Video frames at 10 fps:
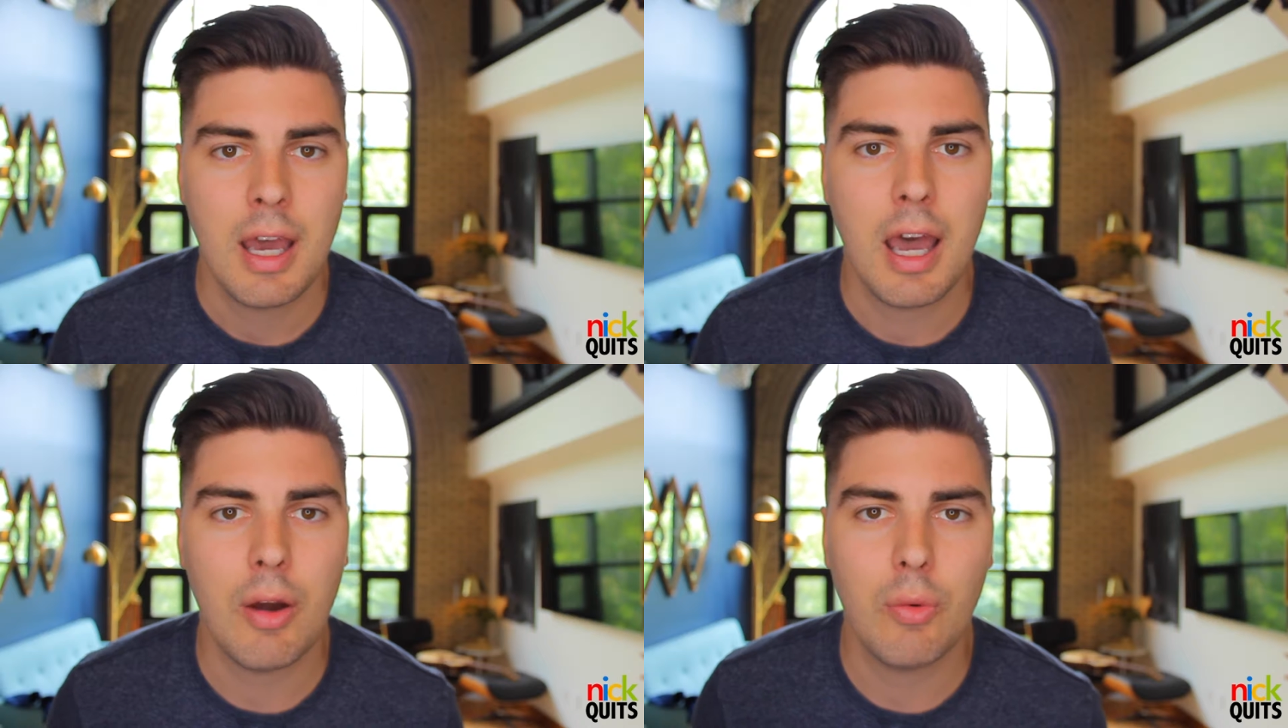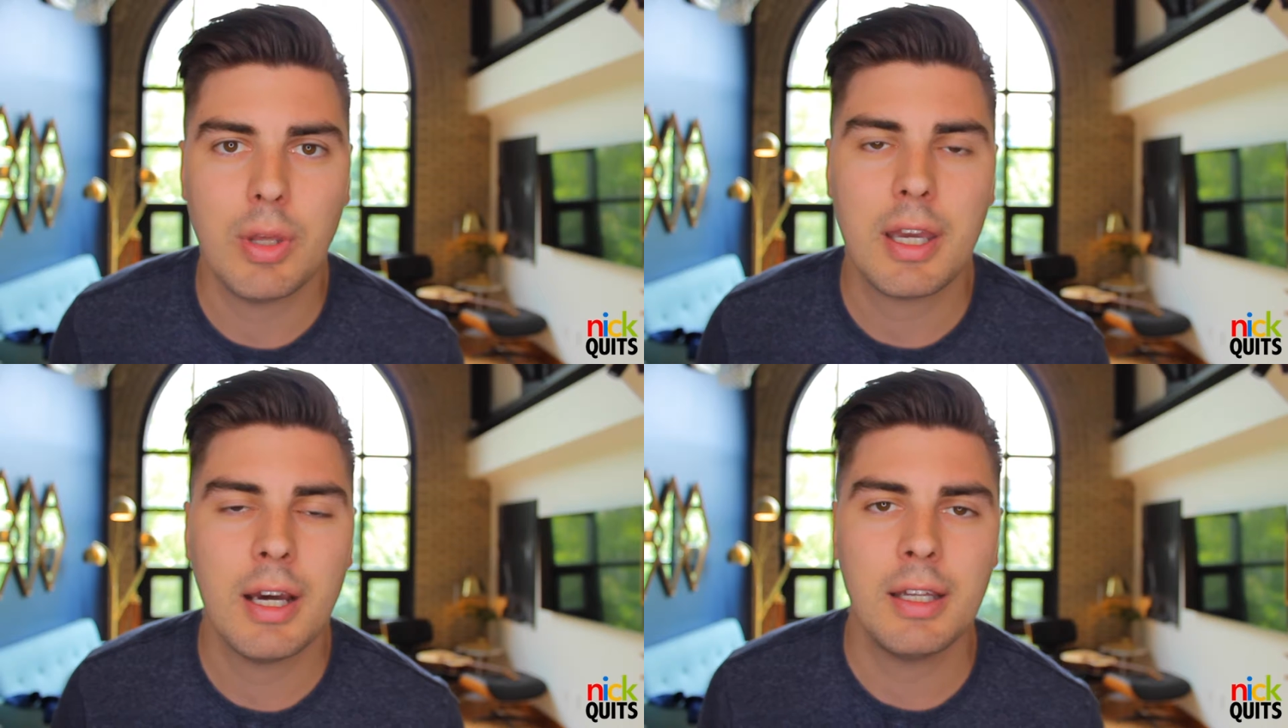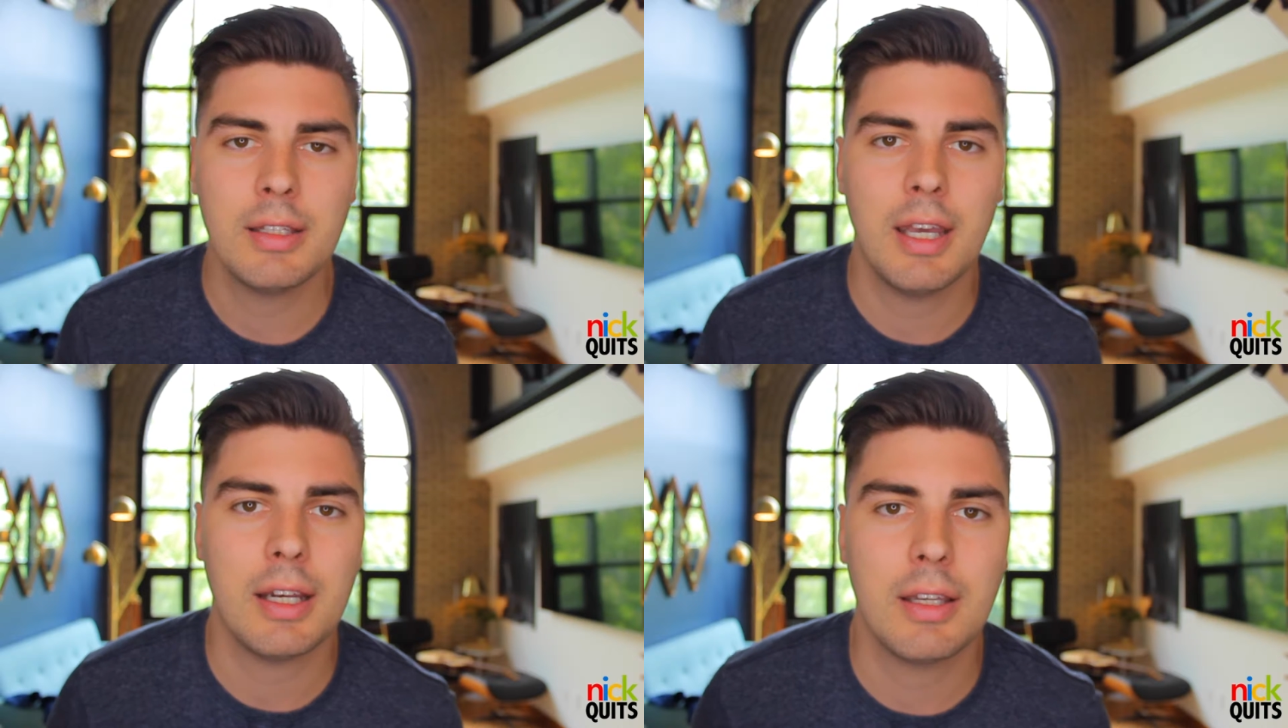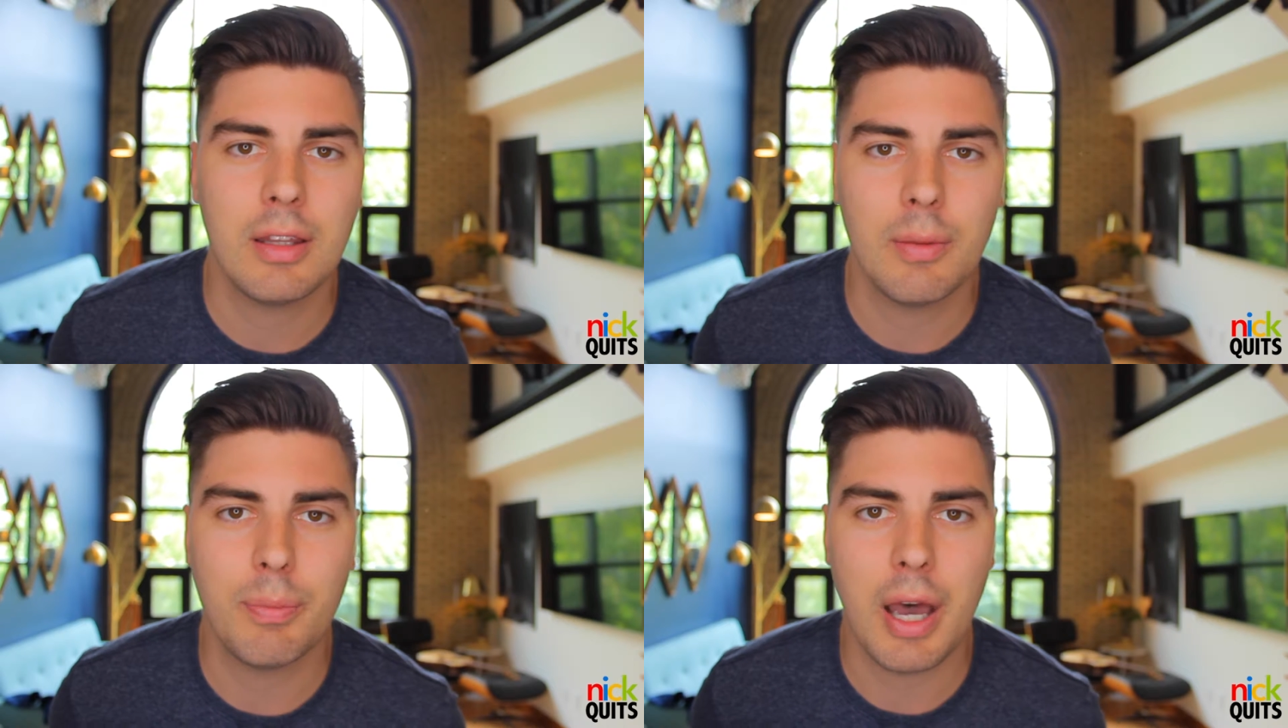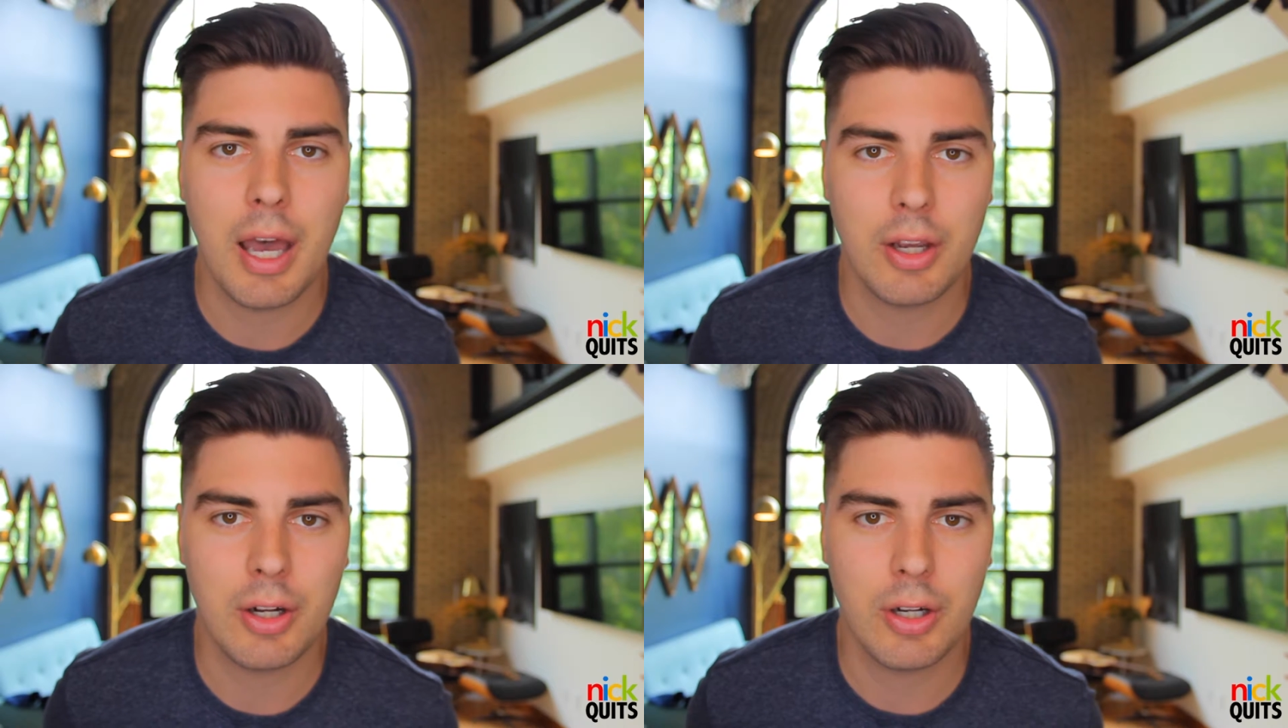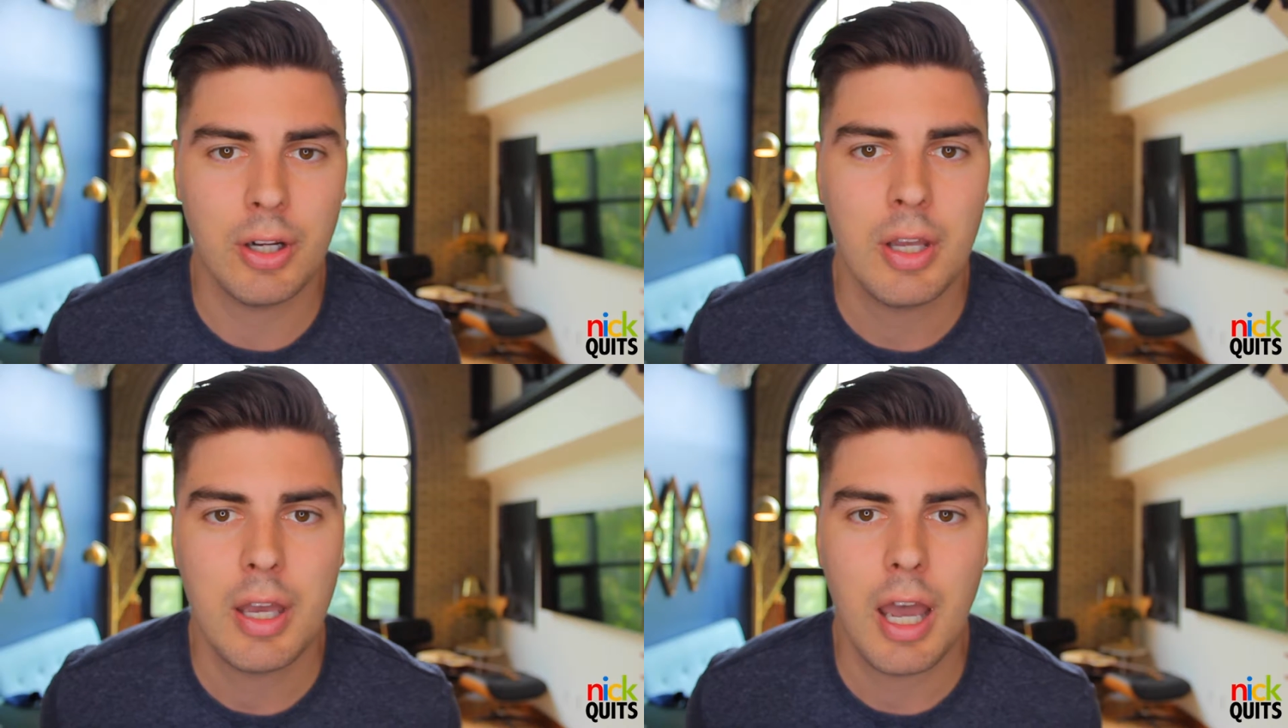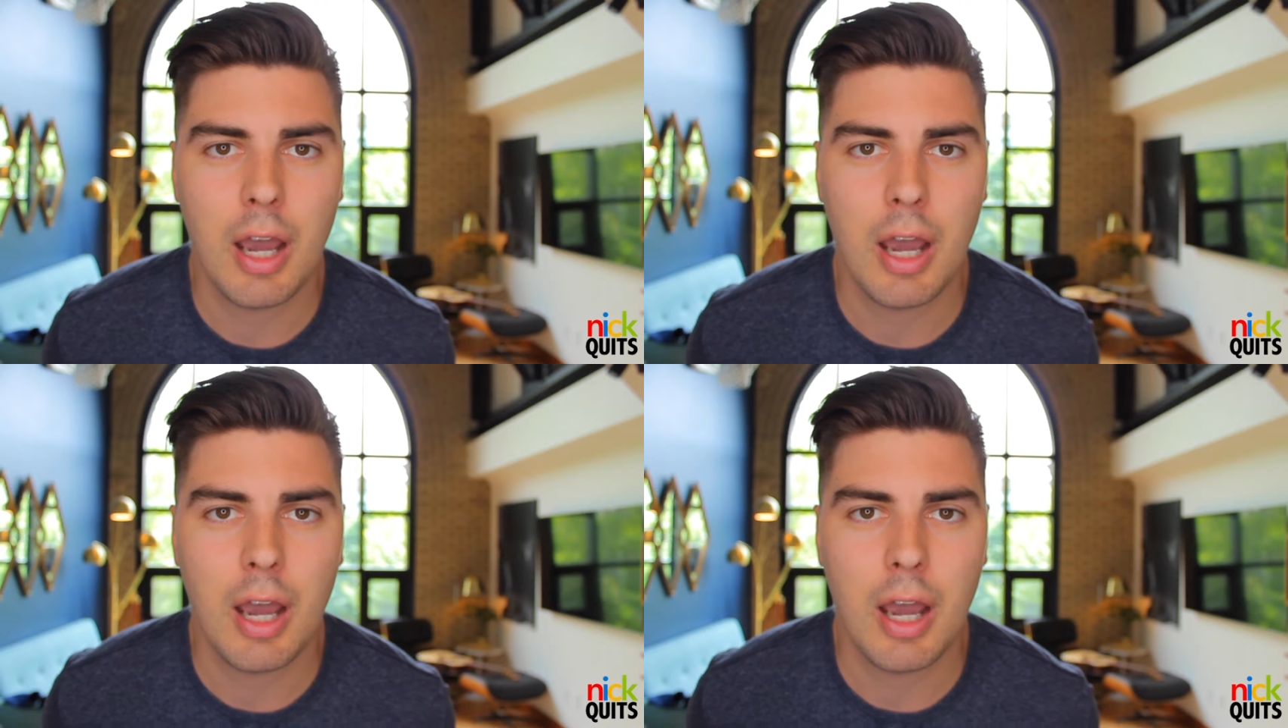how we contacted the buyer,